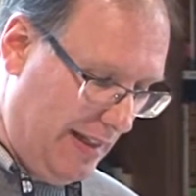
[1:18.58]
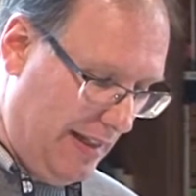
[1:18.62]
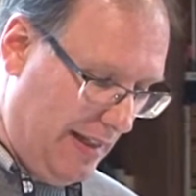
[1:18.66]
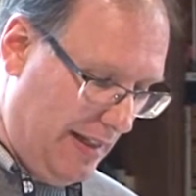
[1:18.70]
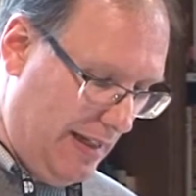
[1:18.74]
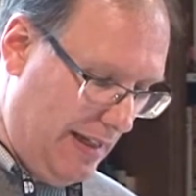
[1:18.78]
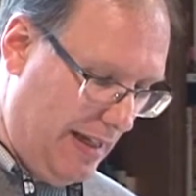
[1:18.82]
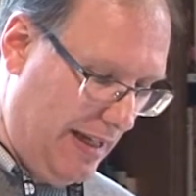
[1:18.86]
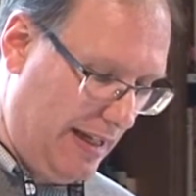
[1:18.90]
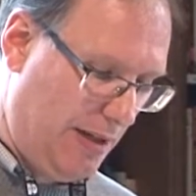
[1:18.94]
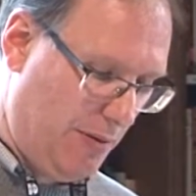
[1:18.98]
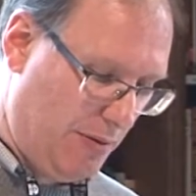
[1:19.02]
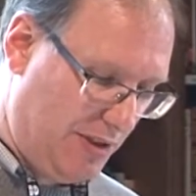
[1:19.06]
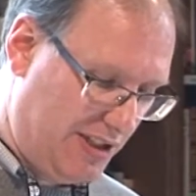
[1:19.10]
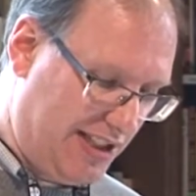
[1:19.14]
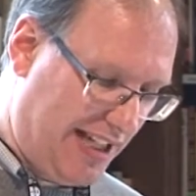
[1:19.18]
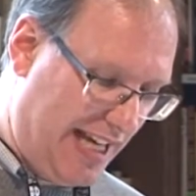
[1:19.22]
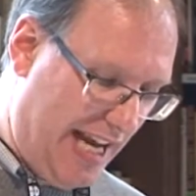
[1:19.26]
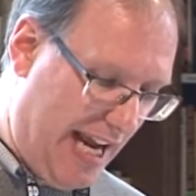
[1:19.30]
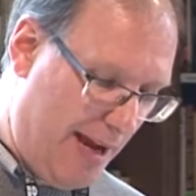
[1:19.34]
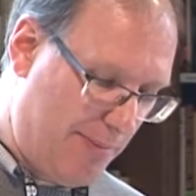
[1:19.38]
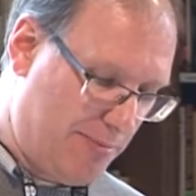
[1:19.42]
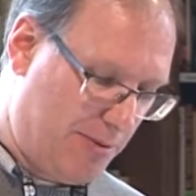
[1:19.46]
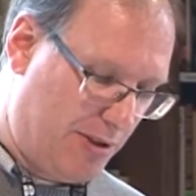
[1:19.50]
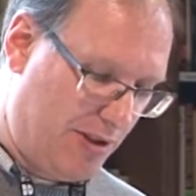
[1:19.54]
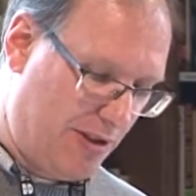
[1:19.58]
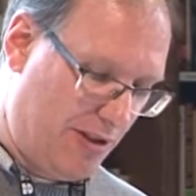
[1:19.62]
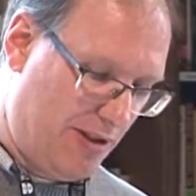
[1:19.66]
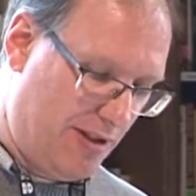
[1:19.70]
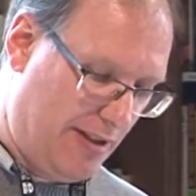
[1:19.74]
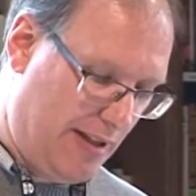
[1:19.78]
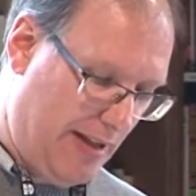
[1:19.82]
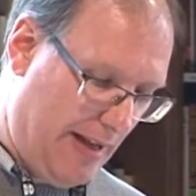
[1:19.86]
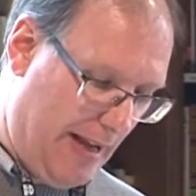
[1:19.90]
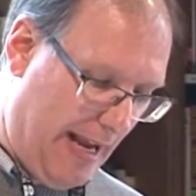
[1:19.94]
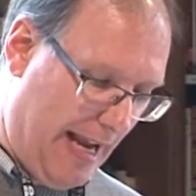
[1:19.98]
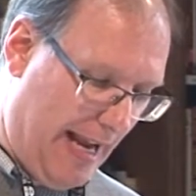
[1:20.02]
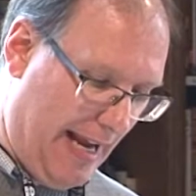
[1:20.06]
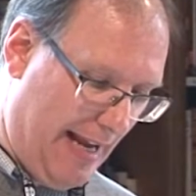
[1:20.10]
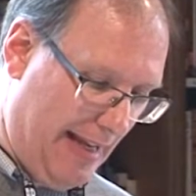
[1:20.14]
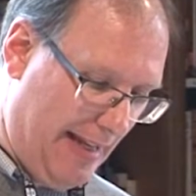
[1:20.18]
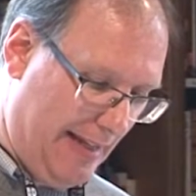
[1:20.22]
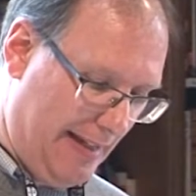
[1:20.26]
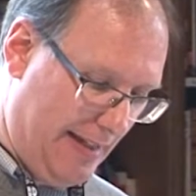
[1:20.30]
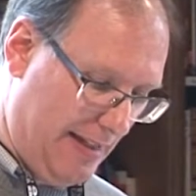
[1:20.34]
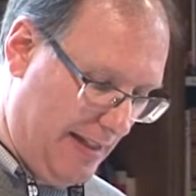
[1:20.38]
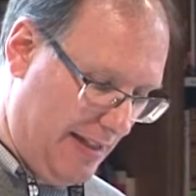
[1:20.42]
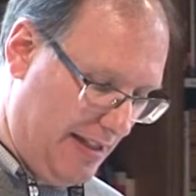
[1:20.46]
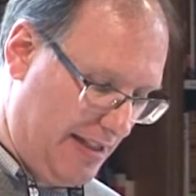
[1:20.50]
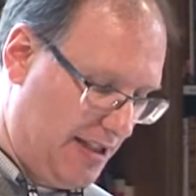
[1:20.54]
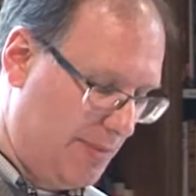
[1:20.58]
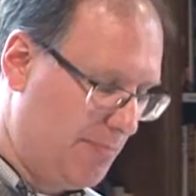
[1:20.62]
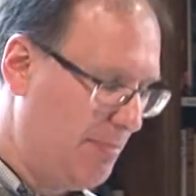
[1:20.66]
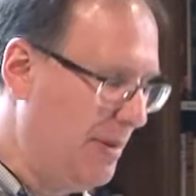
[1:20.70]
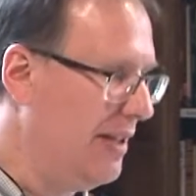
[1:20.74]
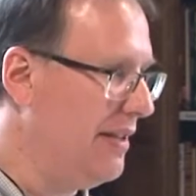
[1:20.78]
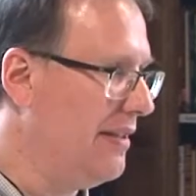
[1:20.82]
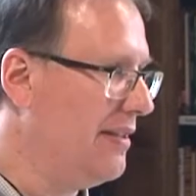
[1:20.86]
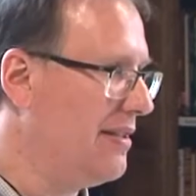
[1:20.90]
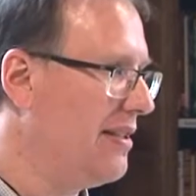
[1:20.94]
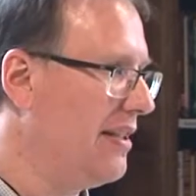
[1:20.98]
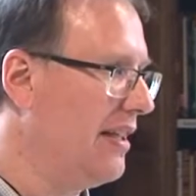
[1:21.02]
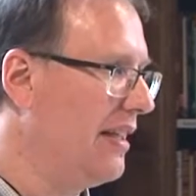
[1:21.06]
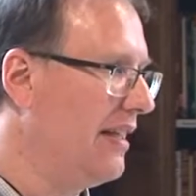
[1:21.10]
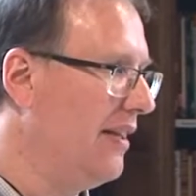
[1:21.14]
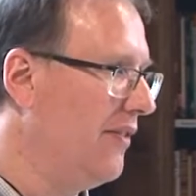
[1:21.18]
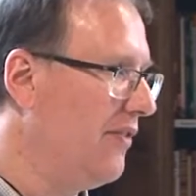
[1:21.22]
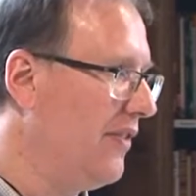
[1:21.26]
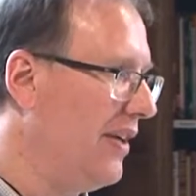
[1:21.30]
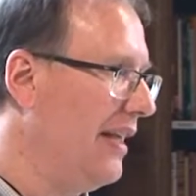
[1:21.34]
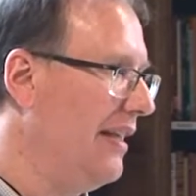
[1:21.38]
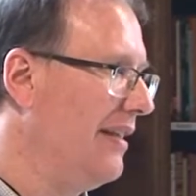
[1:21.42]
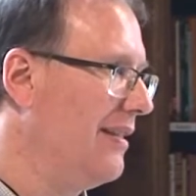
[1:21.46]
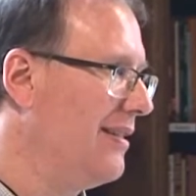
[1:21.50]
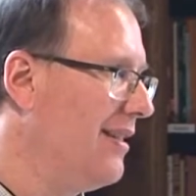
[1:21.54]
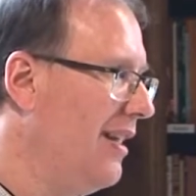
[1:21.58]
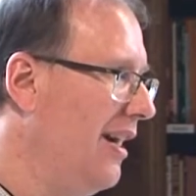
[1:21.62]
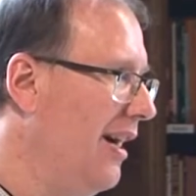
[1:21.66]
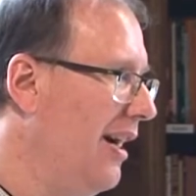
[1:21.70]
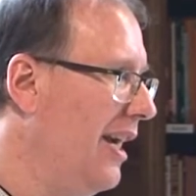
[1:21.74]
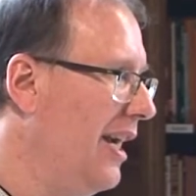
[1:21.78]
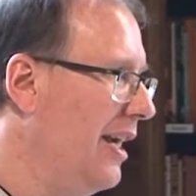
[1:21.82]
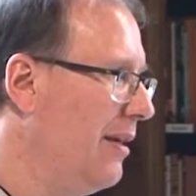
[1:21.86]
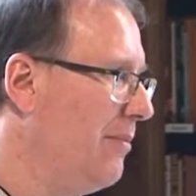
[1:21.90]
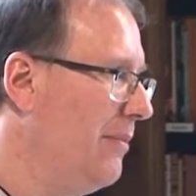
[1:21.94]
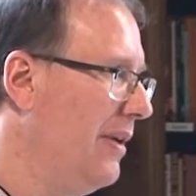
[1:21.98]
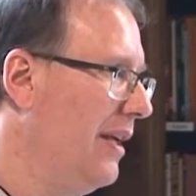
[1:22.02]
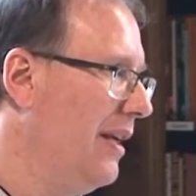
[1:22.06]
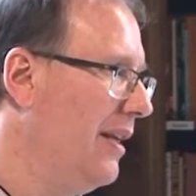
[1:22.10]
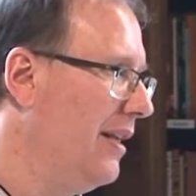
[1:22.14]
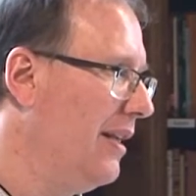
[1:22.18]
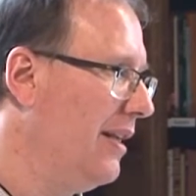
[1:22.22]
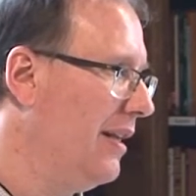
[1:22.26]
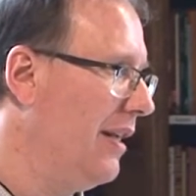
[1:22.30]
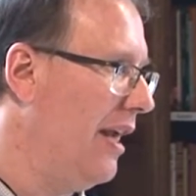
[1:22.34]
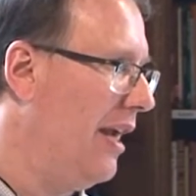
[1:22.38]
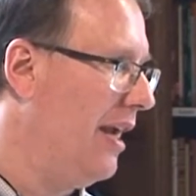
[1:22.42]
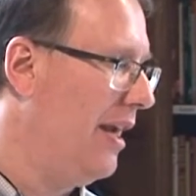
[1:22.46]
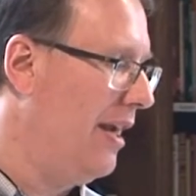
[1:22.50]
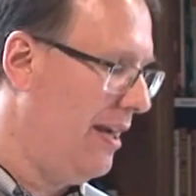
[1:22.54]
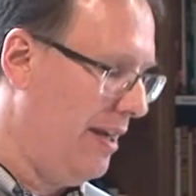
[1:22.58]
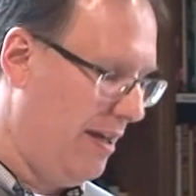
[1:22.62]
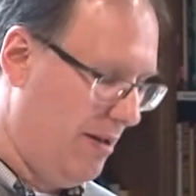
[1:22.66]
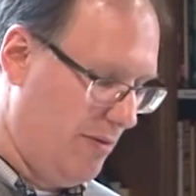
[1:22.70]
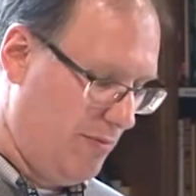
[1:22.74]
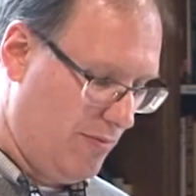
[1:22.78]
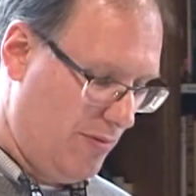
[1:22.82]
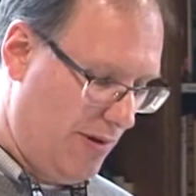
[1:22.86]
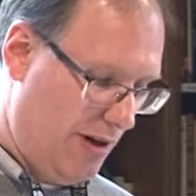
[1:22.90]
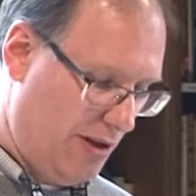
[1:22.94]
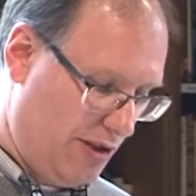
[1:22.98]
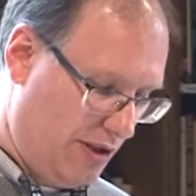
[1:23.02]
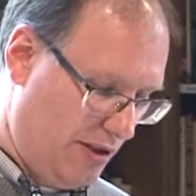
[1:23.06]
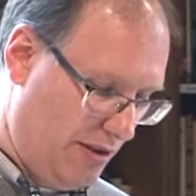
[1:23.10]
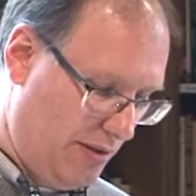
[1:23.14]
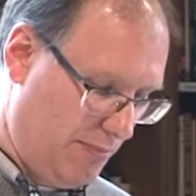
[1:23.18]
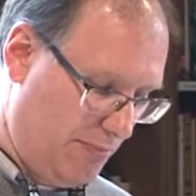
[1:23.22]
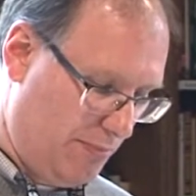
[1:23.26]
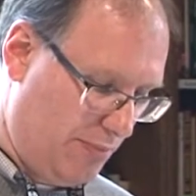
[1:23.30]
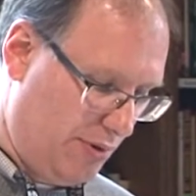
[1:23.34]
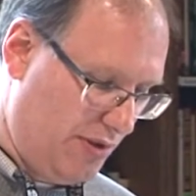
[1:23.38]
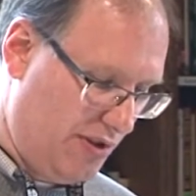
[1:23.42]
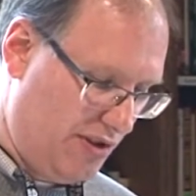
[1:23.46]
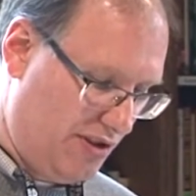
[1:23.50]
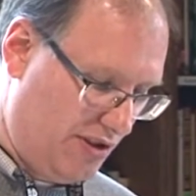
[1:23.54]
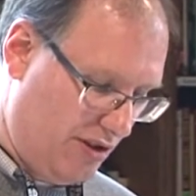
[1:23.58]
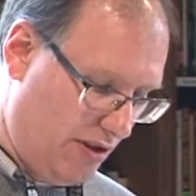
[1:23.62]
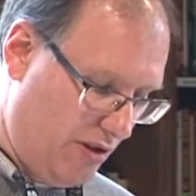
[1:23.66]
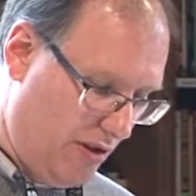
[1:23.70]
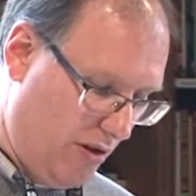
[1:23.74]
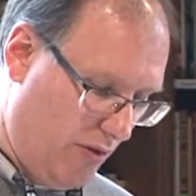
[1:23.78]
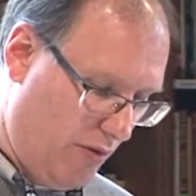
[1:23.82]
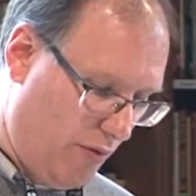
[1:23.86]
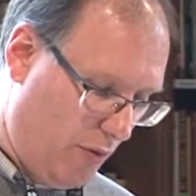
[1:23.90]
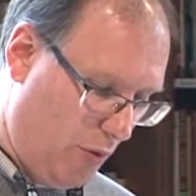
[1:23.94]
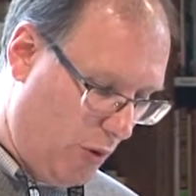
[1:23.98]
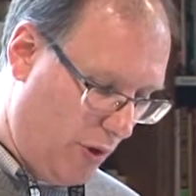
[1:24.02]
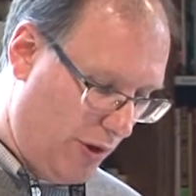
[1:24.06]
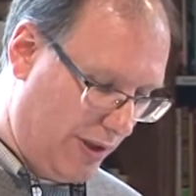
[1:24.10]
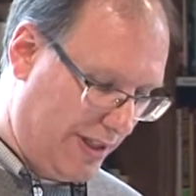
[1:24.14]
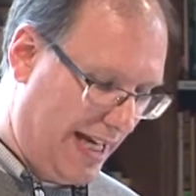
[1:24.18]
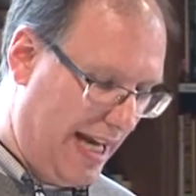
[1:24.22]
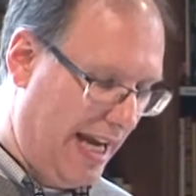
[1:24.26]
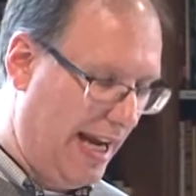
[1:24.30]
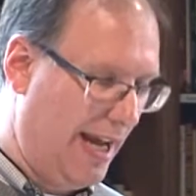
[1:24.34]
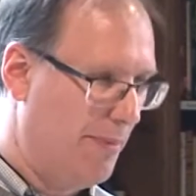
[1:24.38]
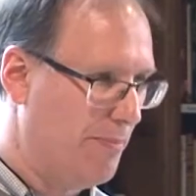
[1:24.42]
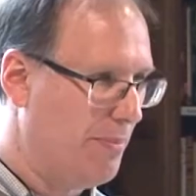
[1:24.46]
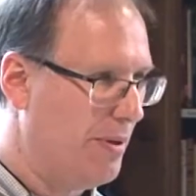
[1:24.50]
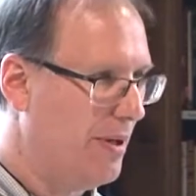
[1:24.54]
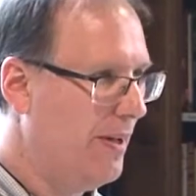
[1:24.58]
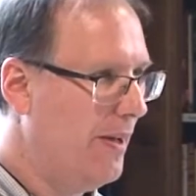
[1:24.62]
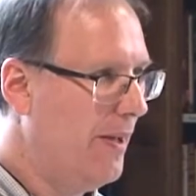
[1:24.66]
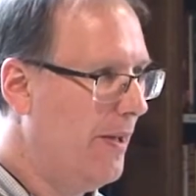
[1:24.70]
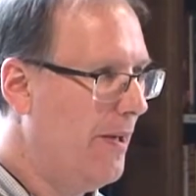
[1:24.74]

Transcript: Uh, he was captured and uh, spent significant time in a Russian prisoner of war camp.